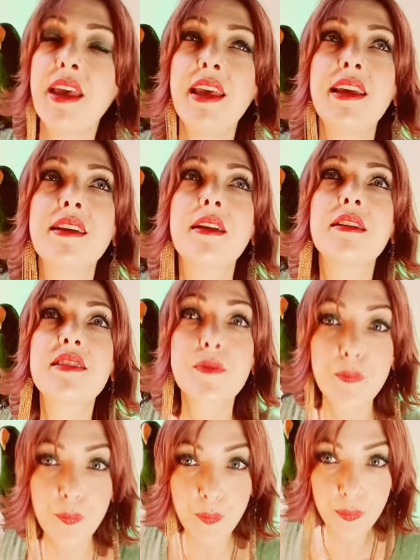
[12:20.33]
It's
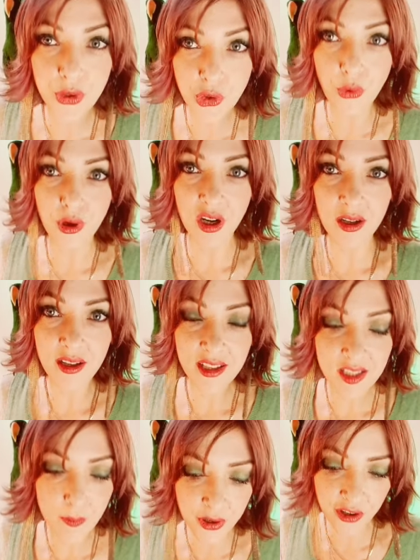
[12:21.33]
pure,
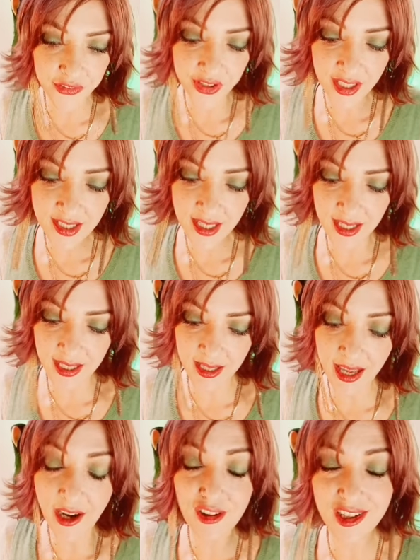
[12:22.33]
it's perfect, it
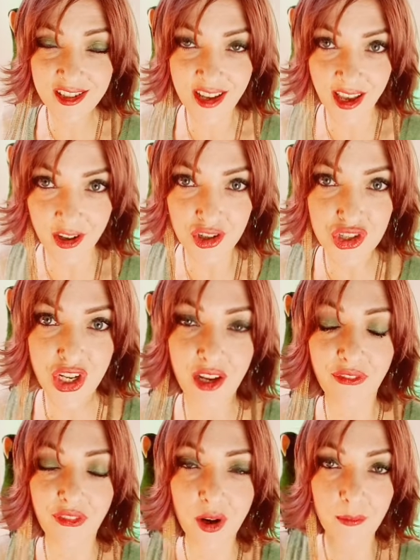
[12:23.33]
carries energy
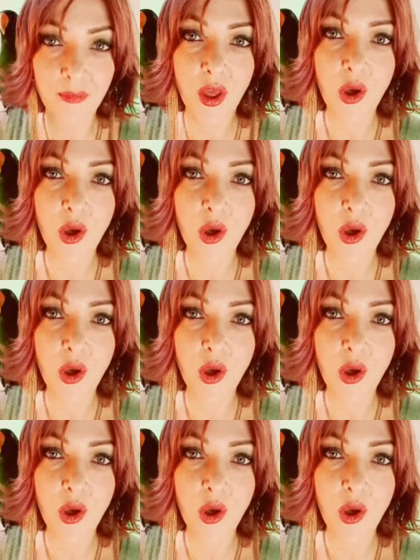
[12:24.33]
from